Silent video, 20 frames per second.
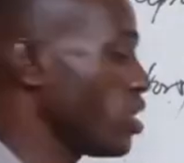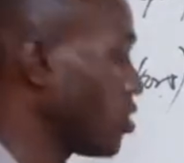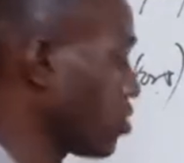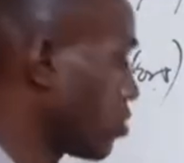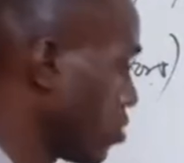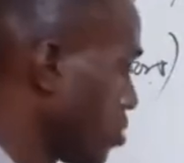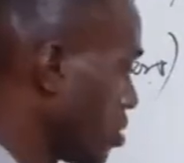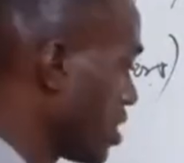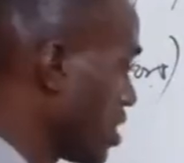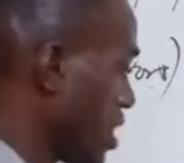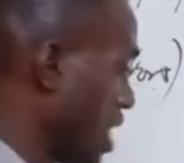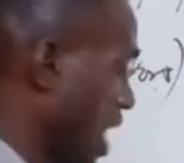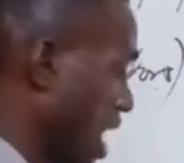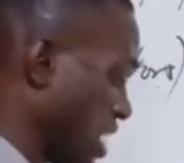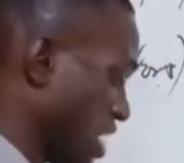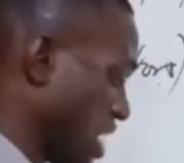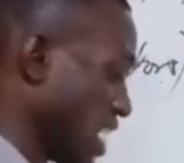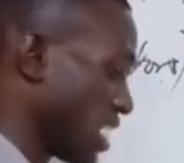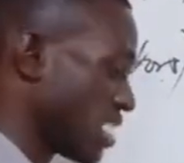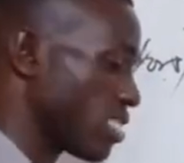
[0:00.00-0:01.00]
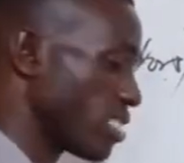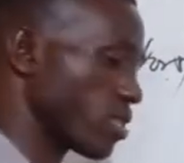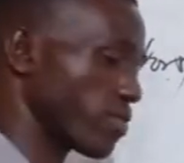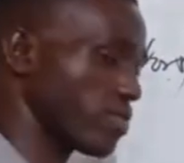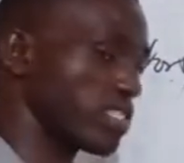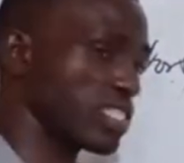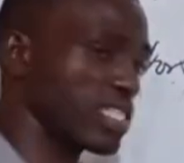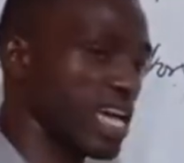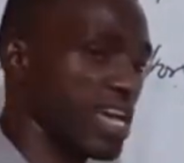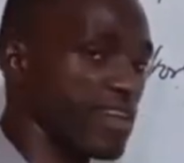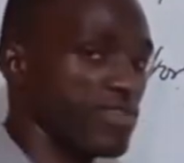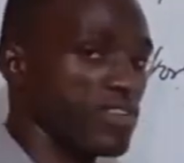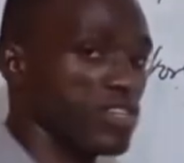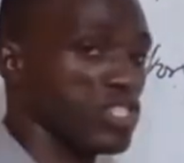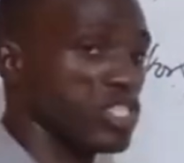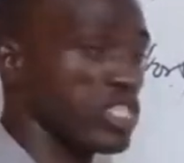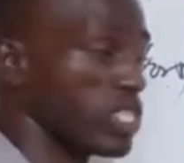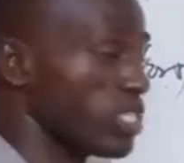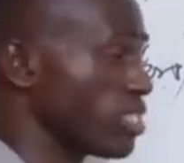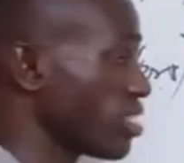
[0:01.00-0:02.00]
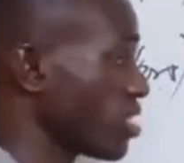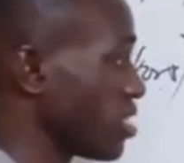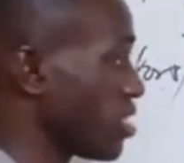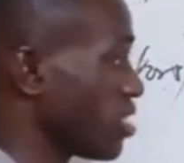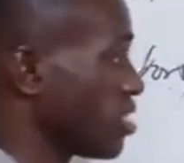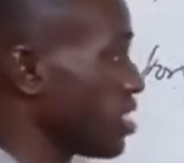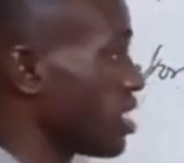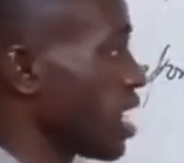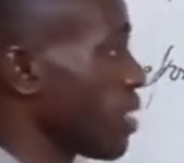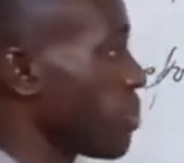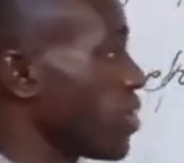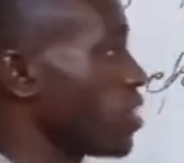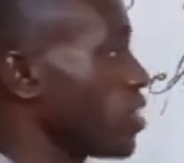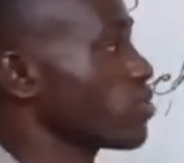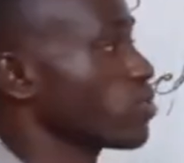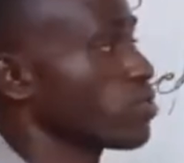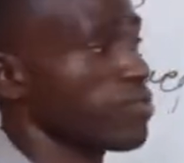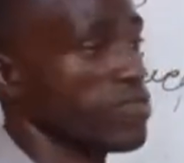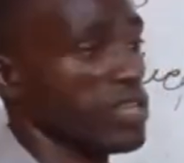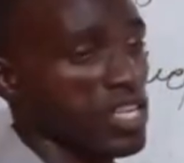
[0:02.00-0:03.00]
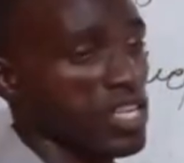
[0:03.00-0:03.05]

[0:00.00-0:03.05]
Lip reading: So the extent of its divergence is the amount of